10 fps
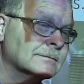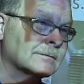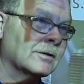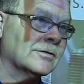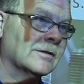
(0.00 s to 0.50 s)

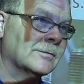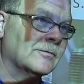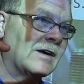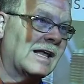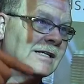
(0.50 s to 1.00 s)
Because the
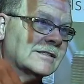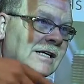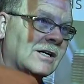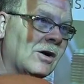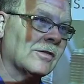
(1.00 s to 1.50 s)
filings
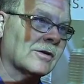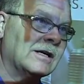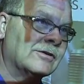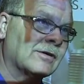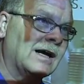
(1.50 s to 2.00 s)
get caught in the
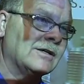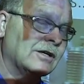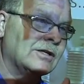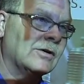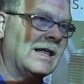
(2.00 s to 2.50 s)
grease, right? You
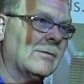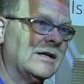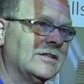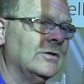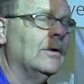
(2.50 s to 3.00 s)
can do it that way
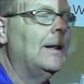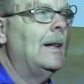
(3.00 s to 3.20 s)
too.